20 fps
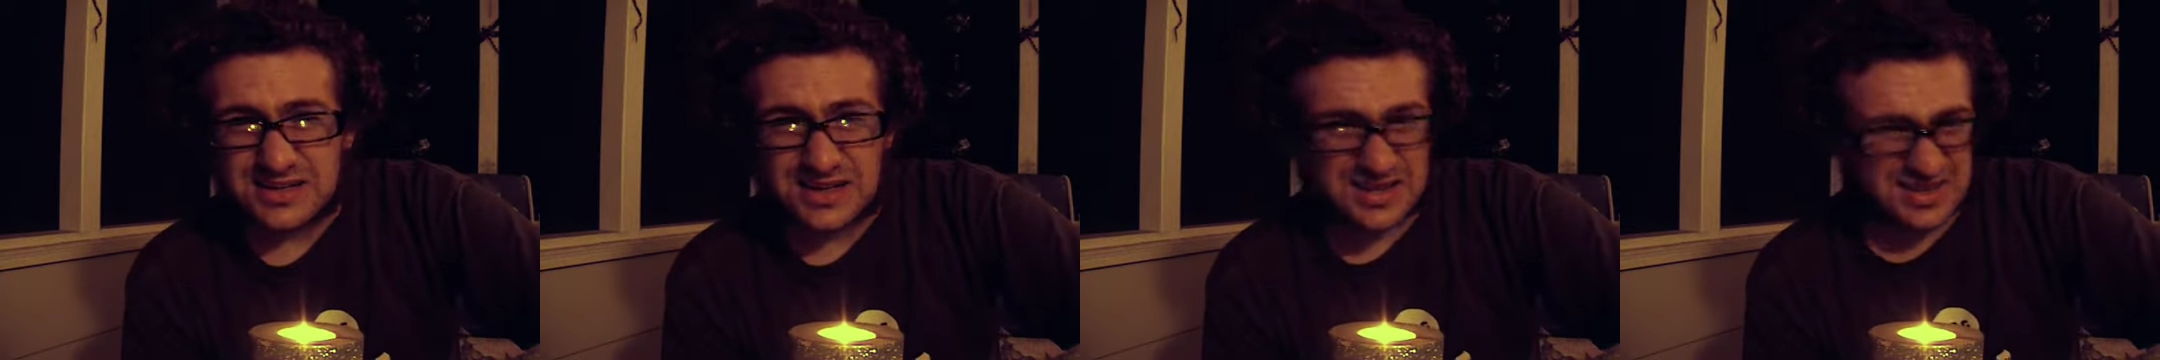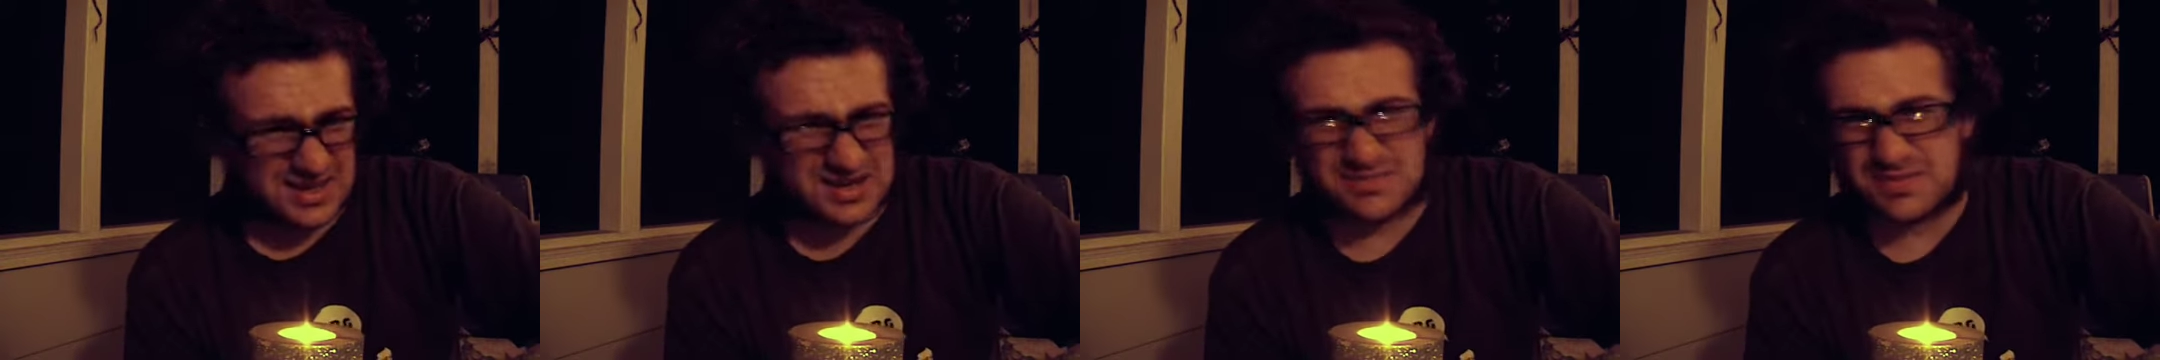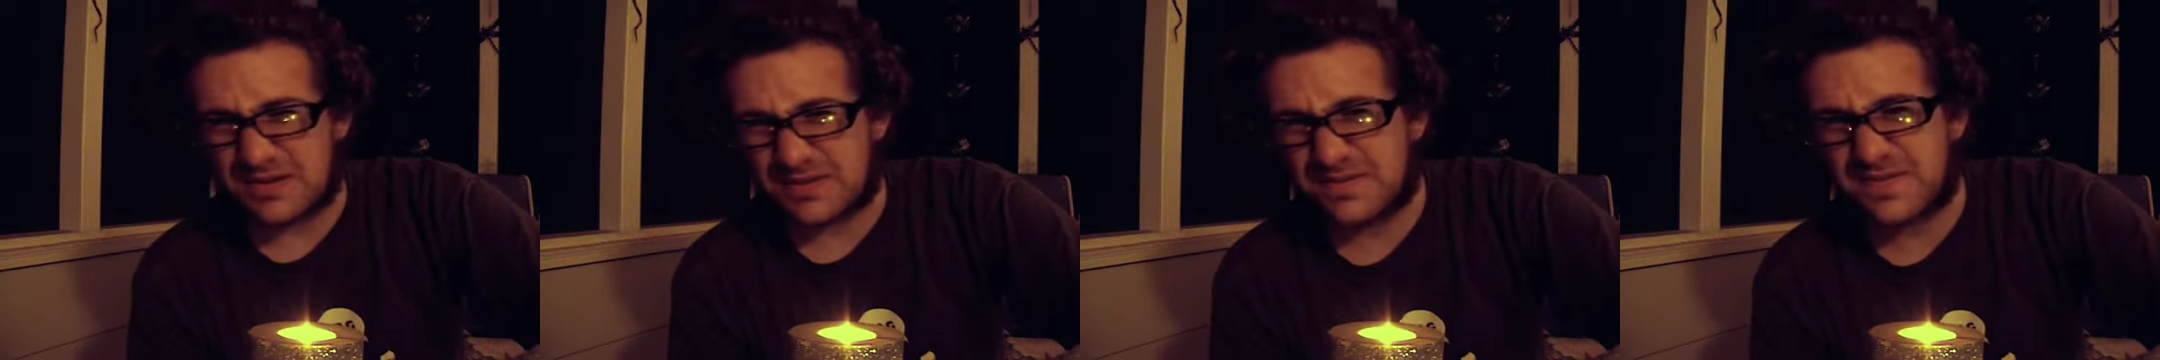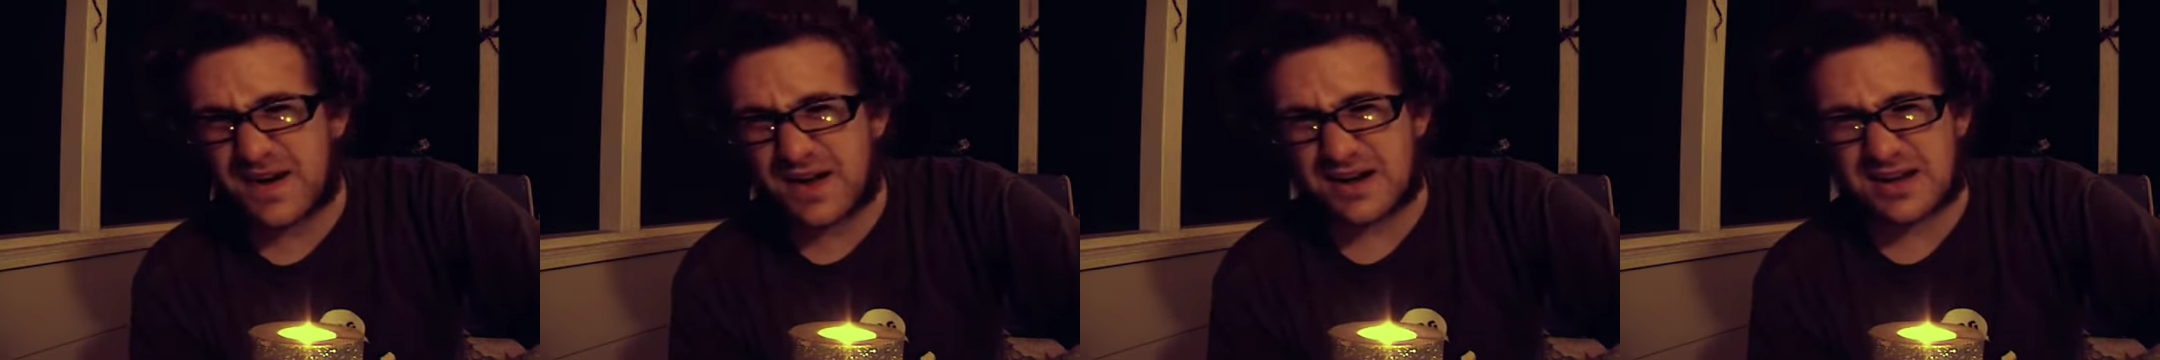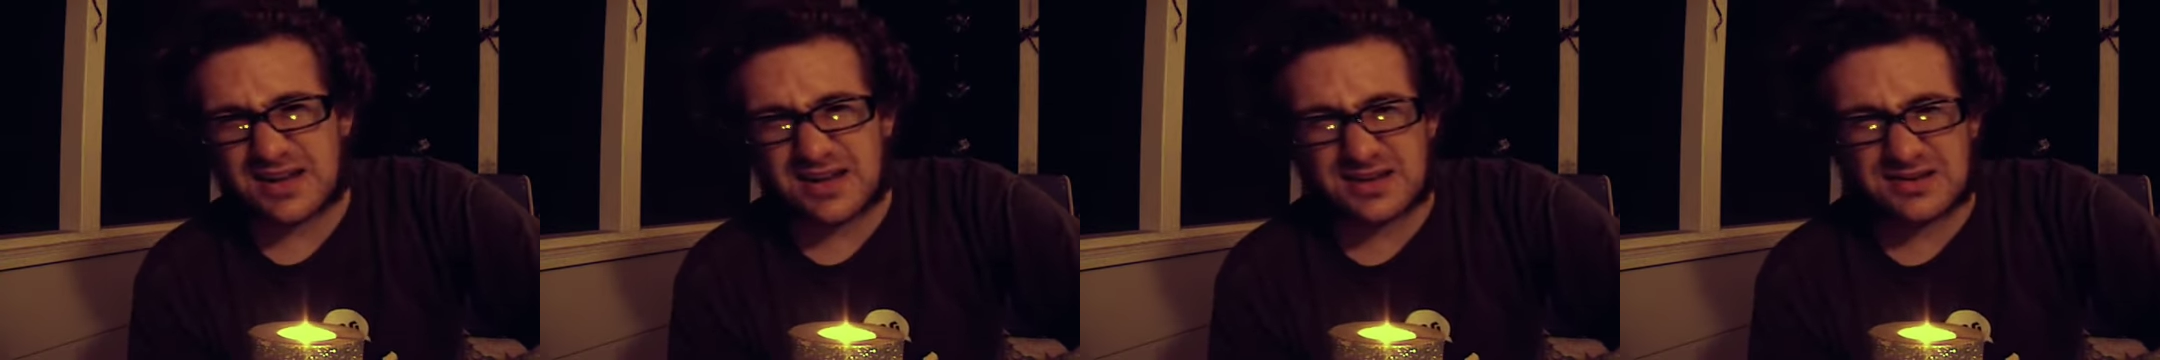and they'd be
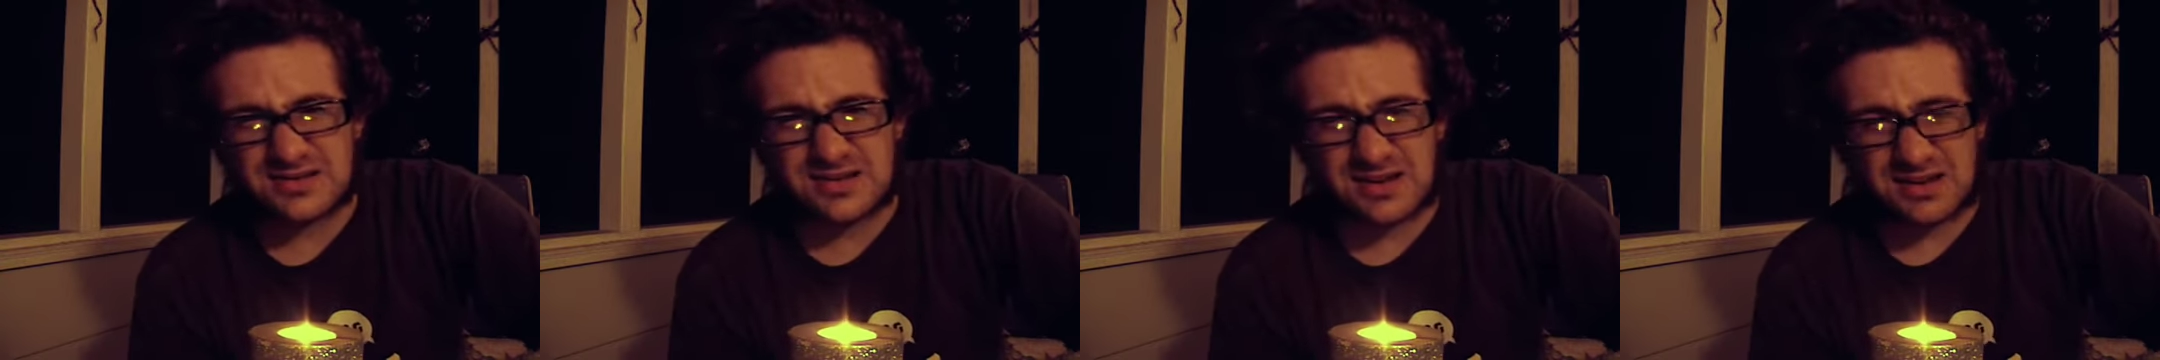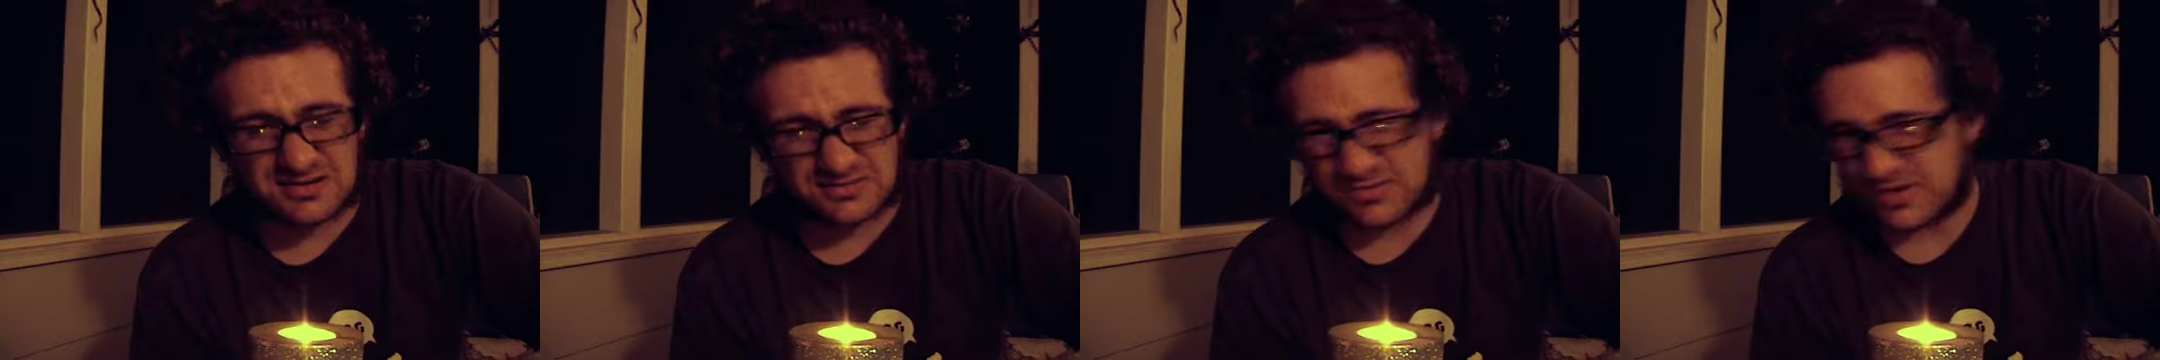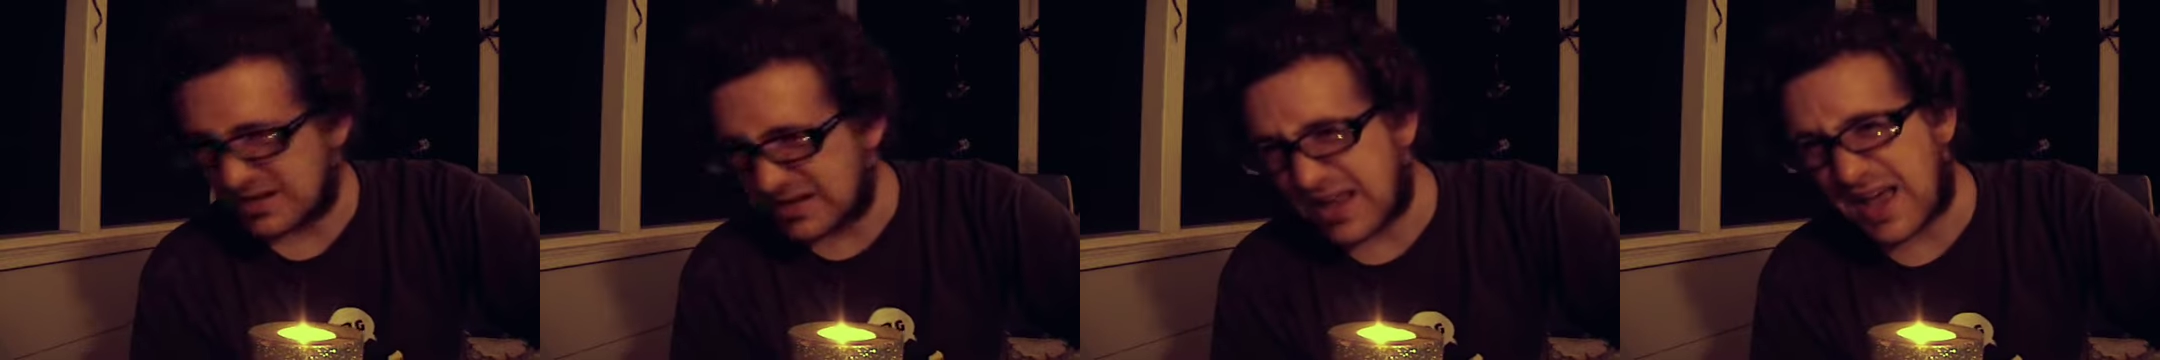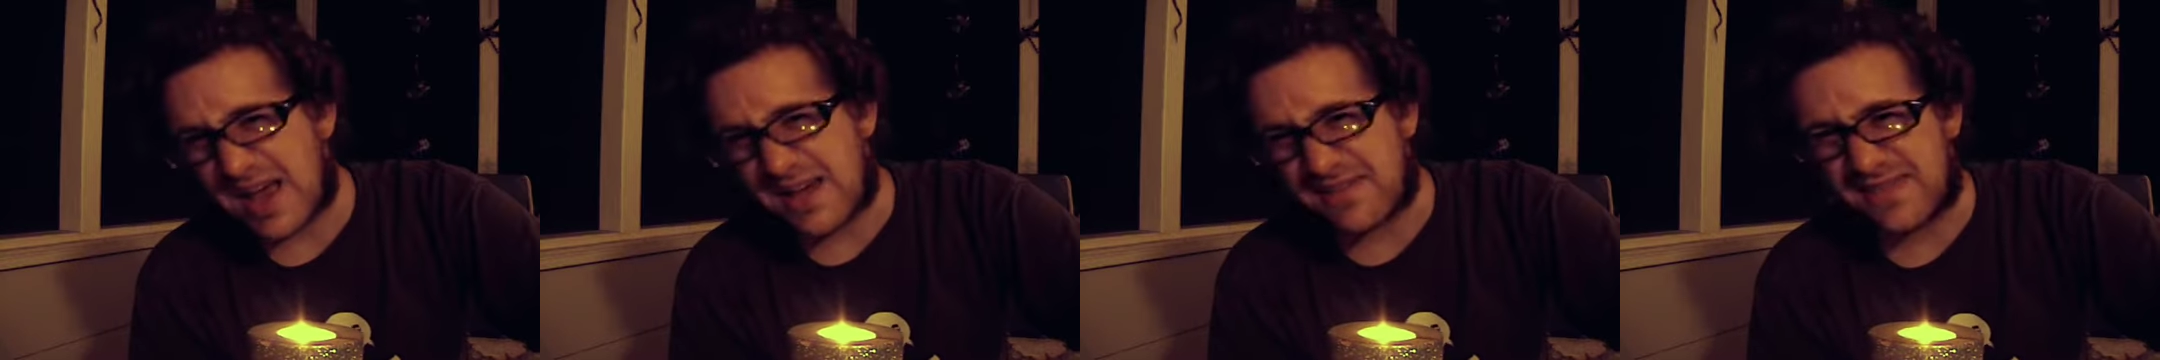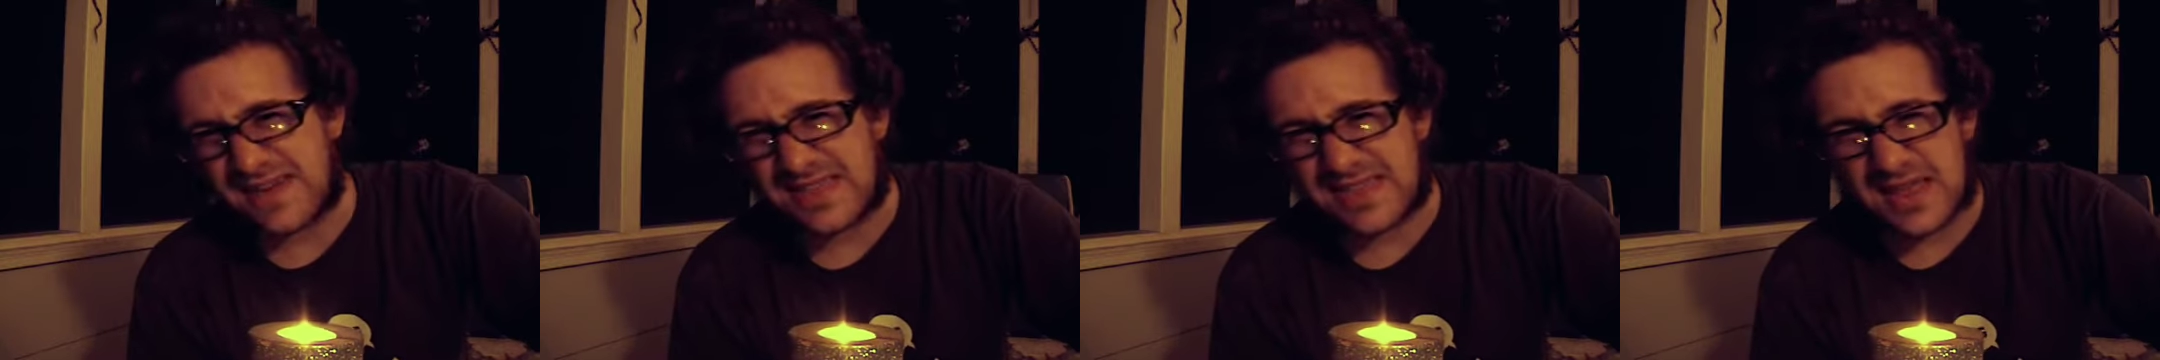funny, and we'd
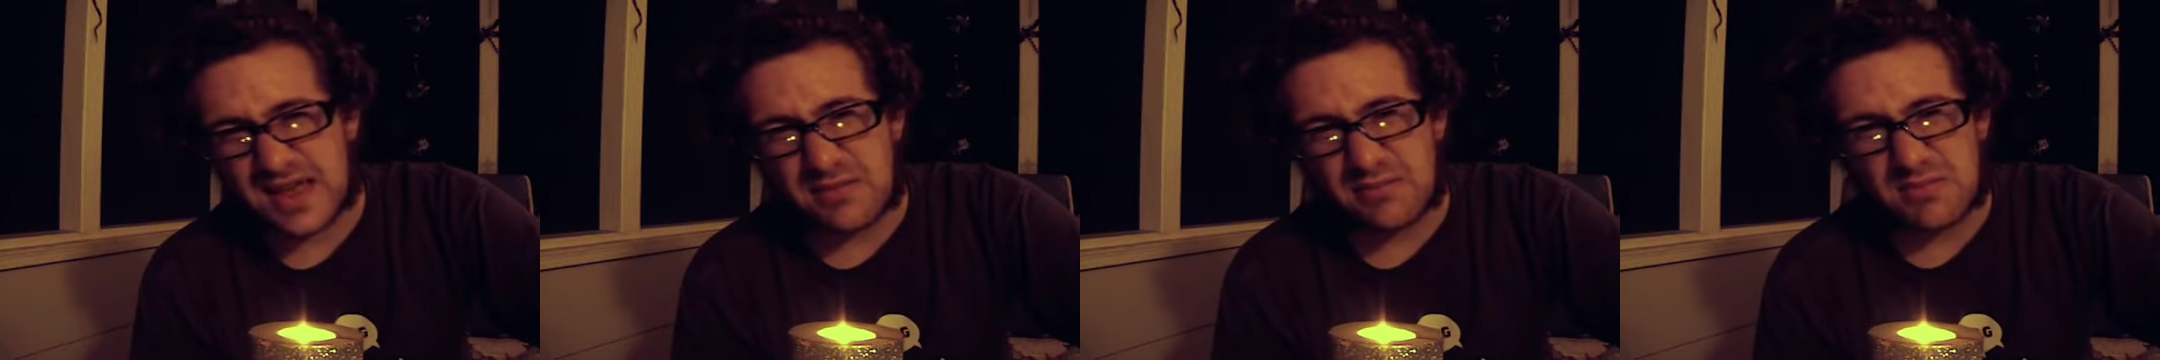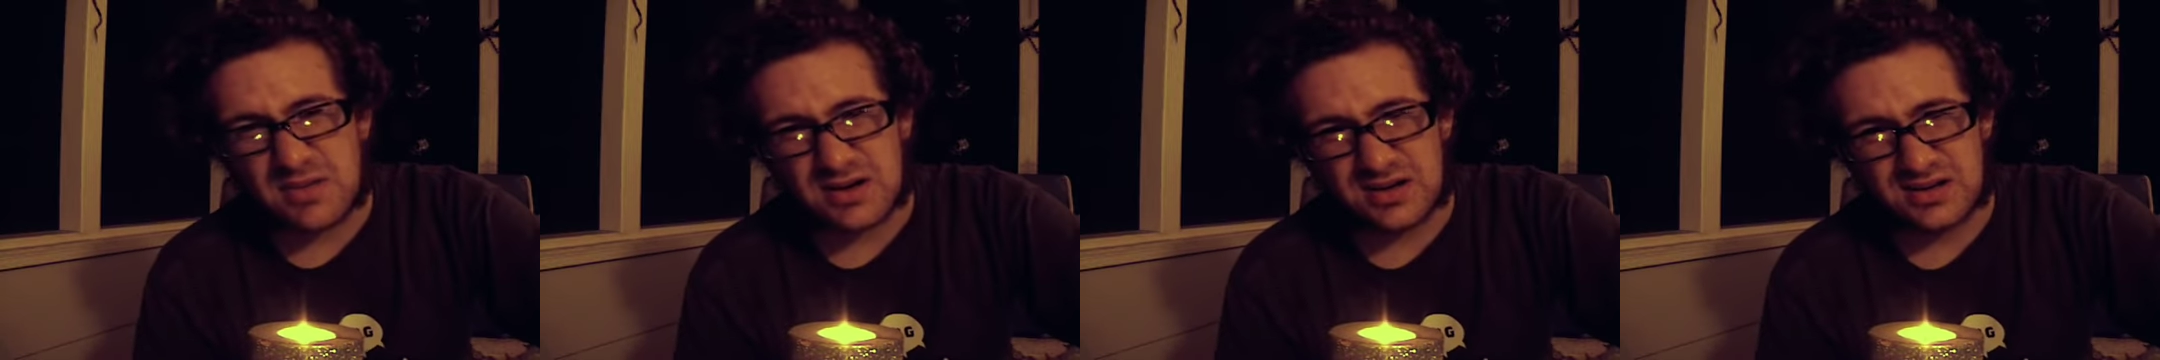laugh at them.